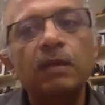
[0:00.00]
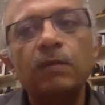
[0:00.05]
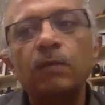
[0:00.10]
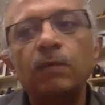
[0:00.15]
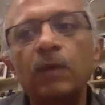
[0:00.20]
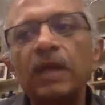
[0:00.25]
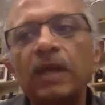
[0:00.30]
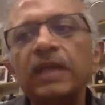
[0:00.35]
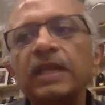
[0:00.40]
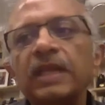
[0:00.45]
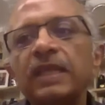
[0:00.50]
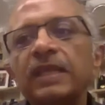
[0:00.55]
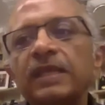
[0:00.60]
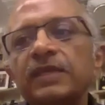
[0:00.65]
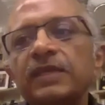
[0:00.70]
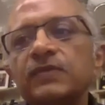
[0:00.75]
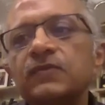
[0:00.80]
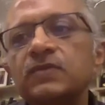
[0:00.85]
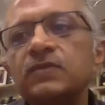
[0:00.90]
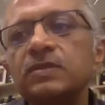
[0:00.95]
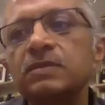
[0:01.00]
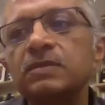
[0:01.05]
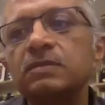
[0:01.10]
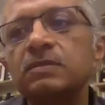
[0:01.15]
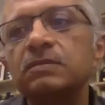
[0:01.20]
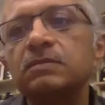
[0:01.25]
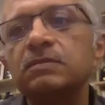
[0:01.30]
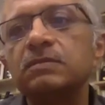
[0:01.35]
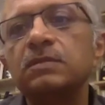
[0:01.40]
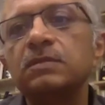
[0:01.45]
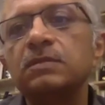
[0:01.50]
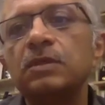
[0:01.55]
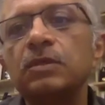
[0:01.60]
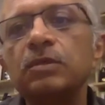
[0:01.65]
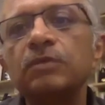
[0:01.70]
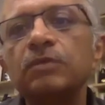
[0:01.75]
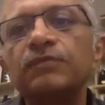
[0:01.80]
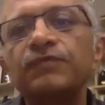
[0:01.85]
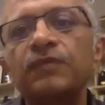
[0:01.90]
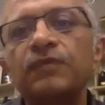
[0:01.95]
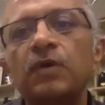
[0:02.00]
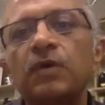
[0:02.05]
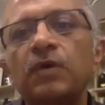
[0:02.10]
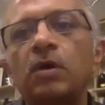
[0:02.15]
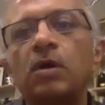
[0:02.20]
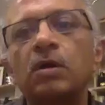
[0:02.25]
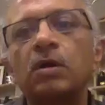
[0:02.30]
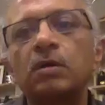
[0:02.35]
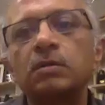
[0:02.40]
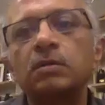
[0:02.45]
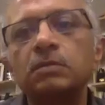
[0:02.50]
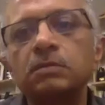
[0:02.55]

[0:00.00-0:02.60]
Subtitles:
One is look for